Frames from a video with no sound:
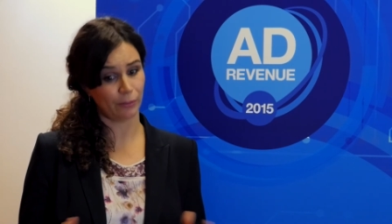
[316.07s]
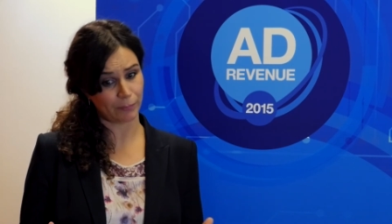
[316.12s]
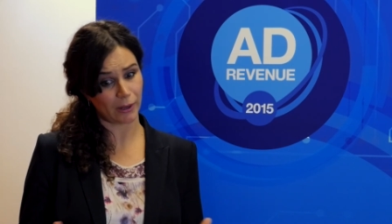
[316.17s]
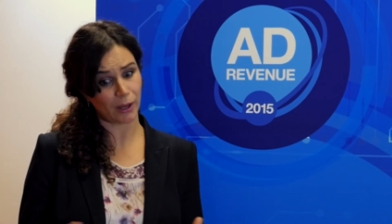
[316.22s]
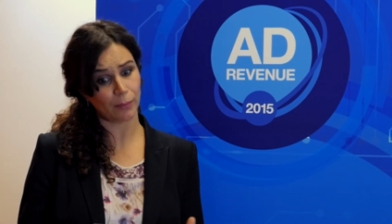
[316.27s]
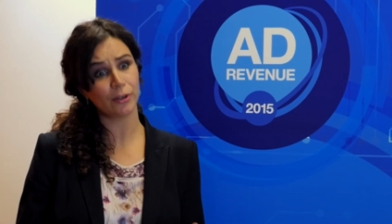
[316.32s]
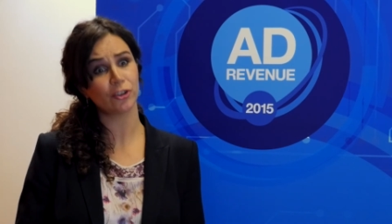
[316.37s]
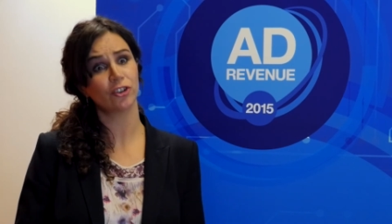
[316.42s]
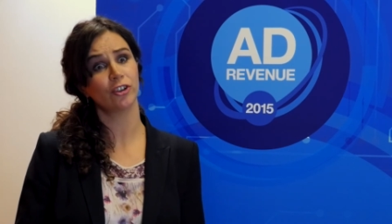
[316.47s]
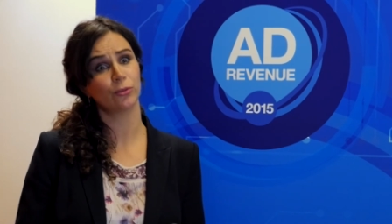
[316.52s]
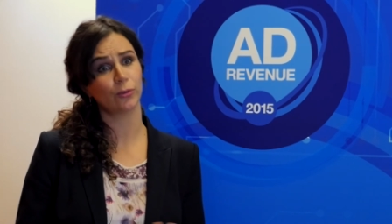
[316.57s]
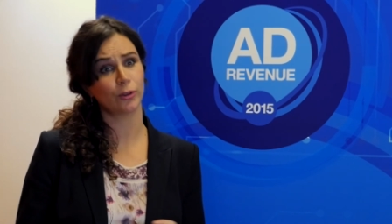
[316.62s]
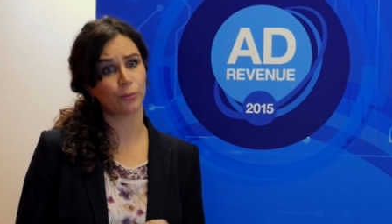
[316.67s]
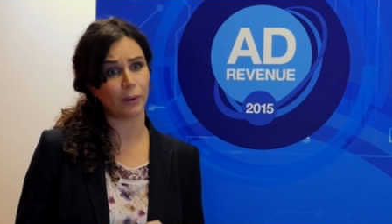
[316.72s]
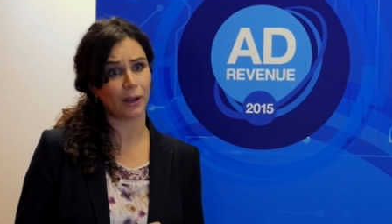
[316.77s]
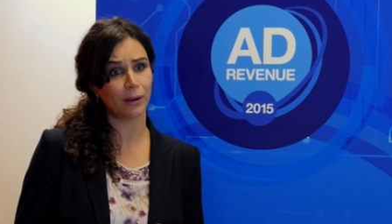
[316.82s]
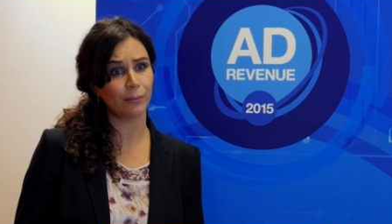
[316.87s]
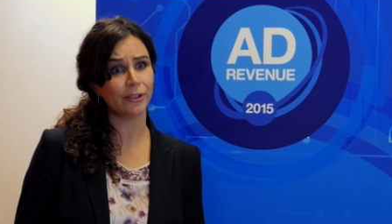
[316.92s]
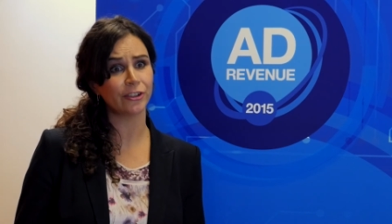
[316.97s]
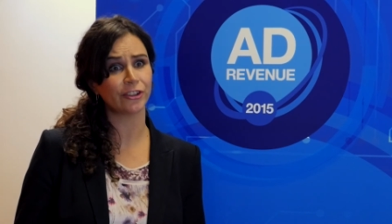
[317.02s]
publishers
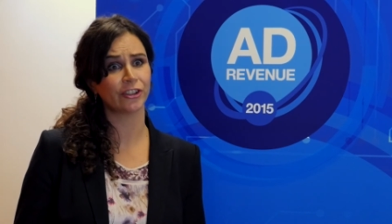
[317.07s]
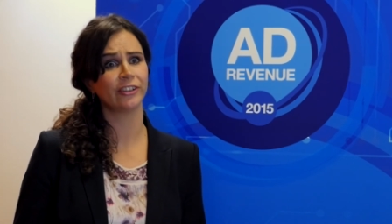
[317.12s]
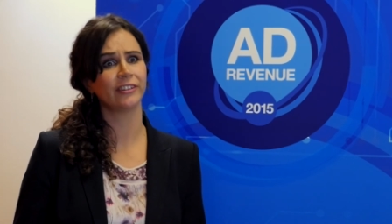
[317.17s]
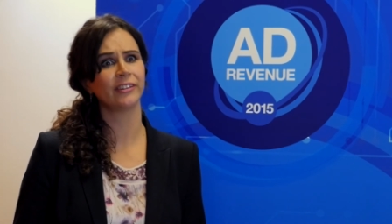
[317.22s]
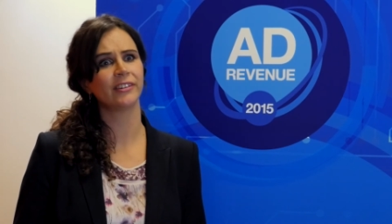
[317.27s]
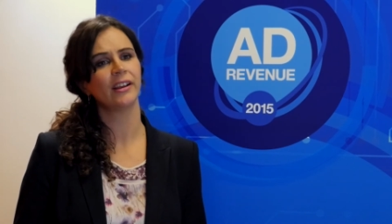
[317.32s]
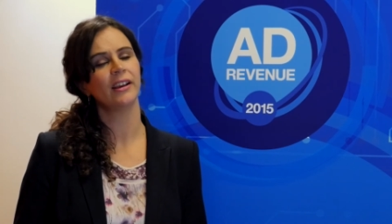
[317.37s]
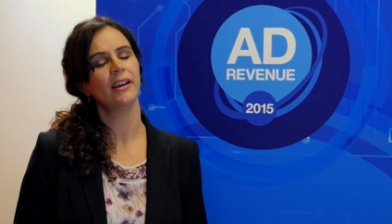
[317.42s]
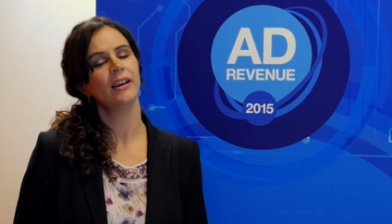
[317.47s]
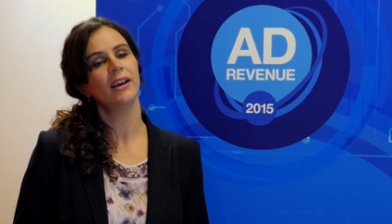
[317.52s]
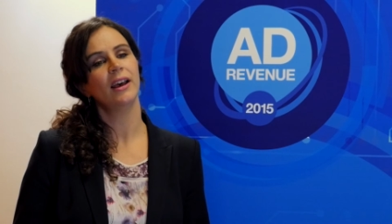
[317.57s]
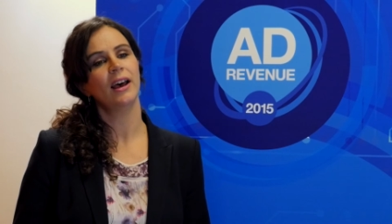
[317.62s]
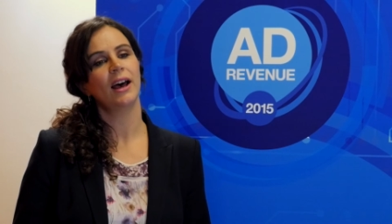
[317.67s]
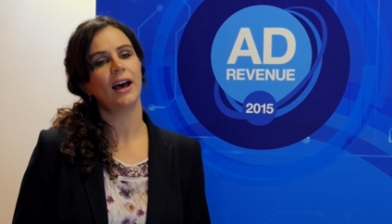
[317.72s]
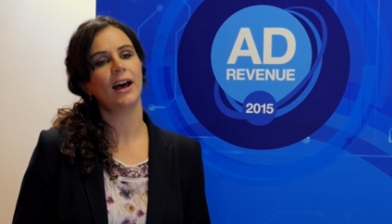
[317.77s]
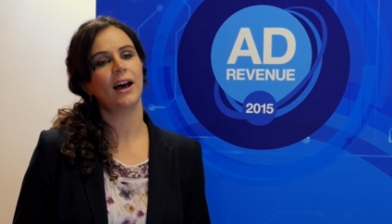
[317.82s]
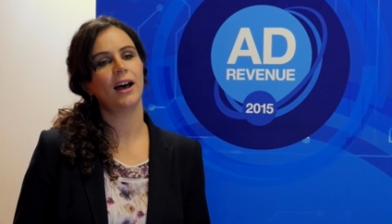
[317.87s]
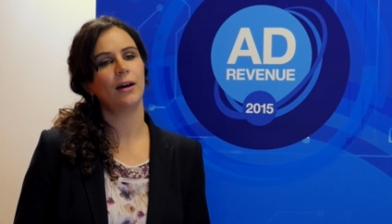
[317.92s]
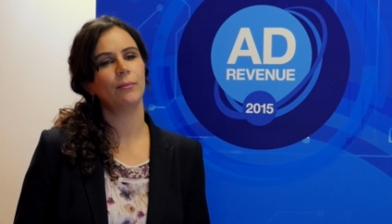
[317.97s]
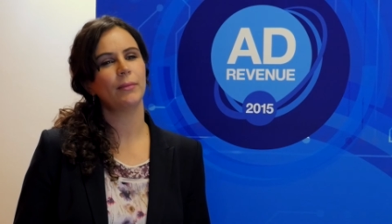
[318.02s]
with publishers,
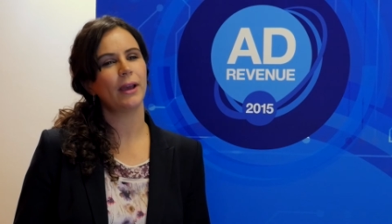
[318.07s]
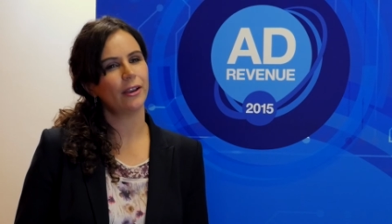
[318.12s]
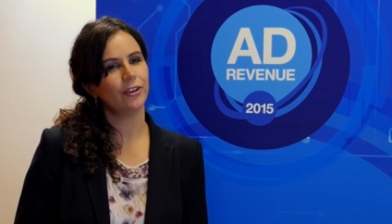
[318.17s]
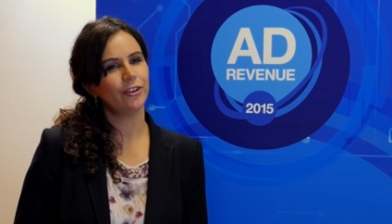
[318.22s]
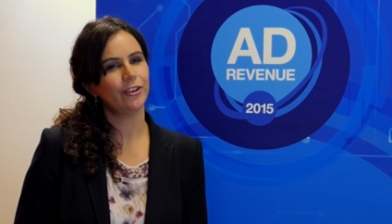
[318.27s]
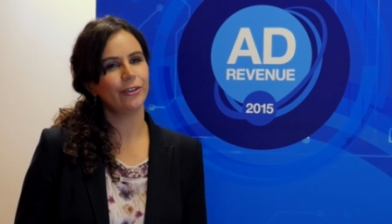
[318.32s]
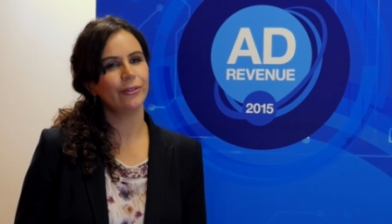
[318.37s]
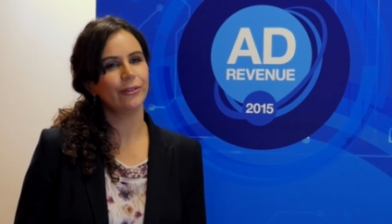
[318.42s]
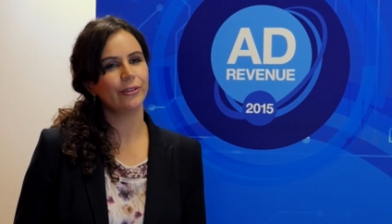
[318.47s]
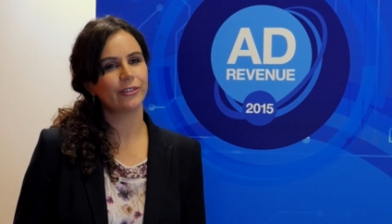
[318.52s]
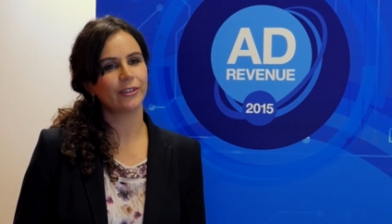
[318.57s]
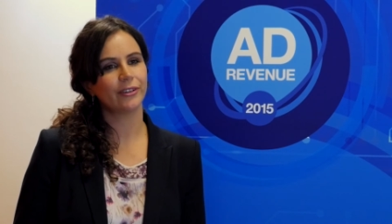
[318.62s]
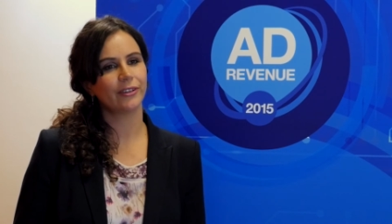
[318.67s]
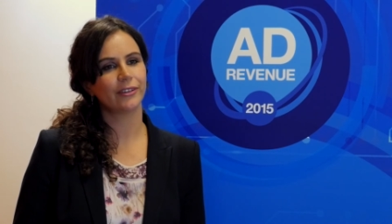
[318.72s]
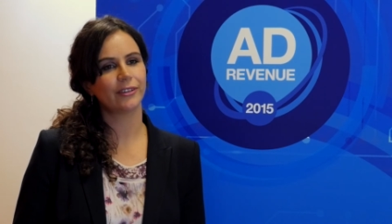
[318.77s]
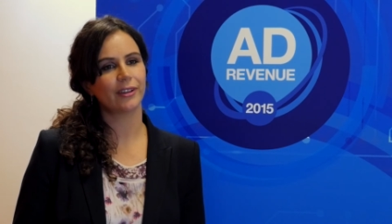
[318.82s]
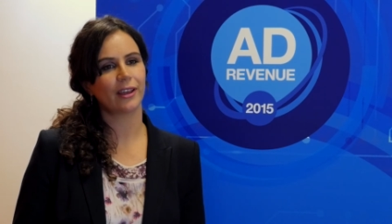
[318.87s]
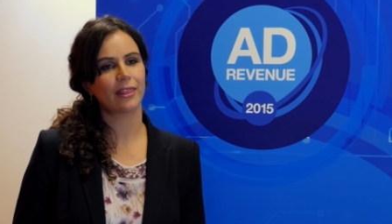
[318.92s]
um, and users.